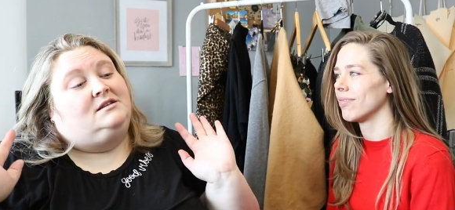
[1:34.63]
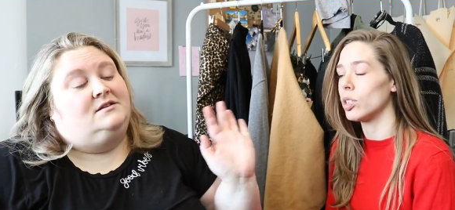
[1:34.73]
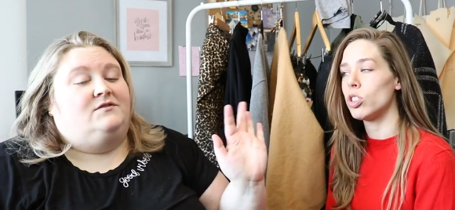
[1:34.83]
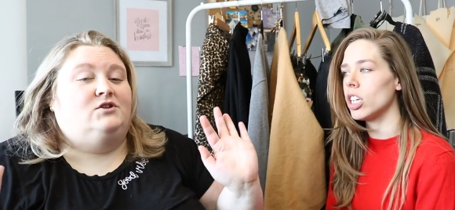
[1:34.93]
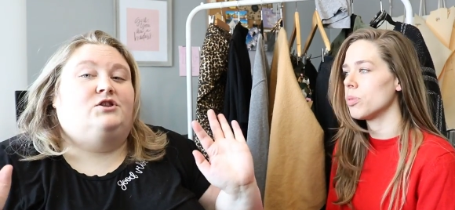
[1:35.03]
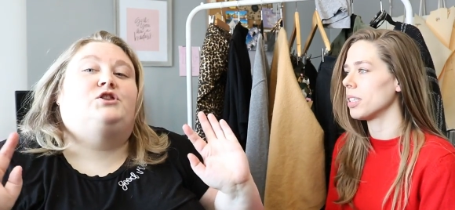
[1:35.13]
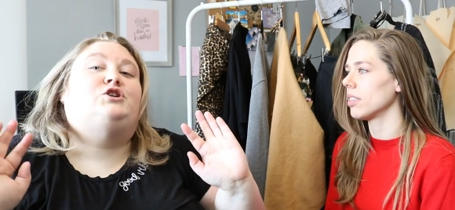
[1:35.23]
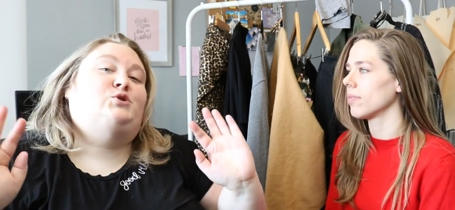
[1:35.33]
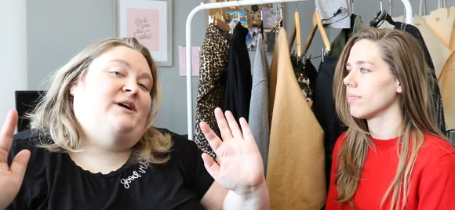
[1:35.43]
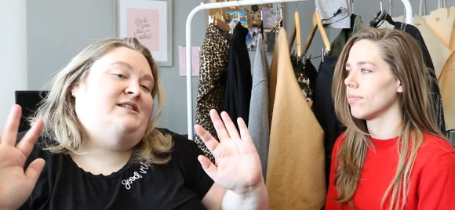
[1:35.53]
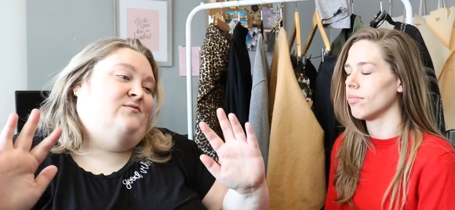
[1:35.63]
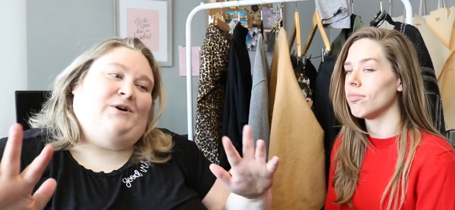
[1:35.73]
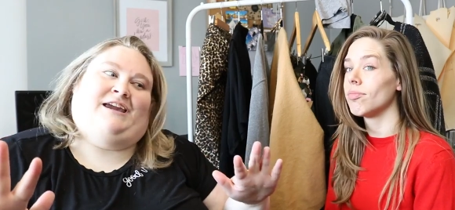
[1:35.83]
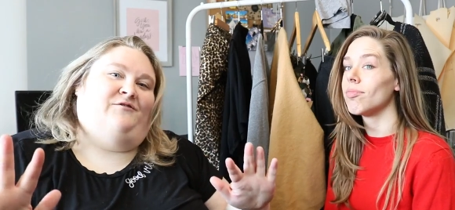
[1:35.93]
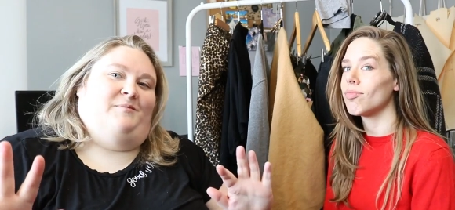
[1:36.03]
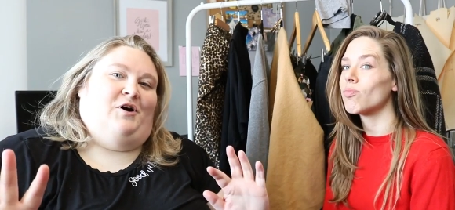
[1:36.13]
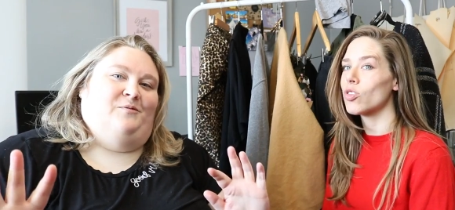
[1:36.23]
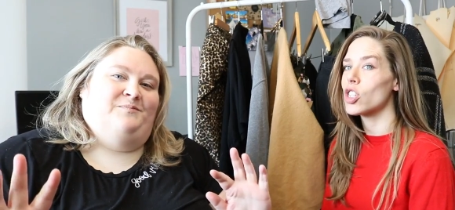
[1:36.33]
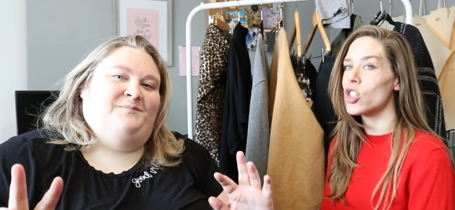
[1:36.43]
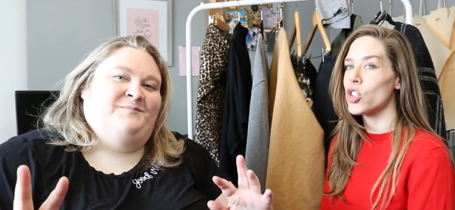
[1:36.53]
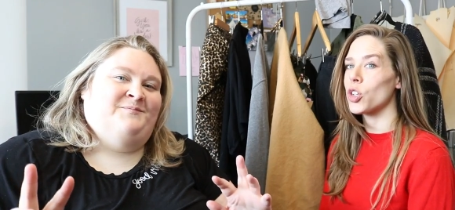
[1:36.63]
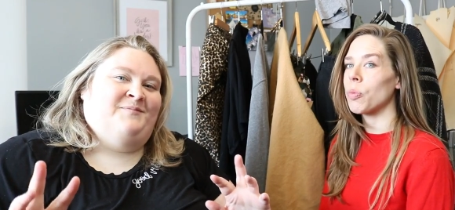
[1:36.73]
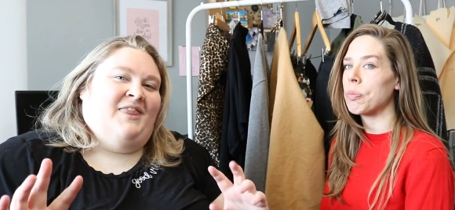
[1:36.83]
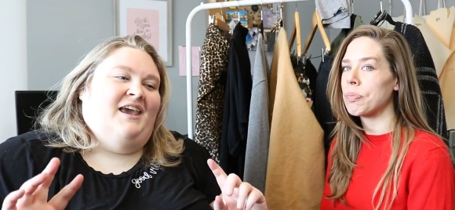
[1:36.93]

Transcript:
Speaker 1: No judgment. The joys of working from home. It's true.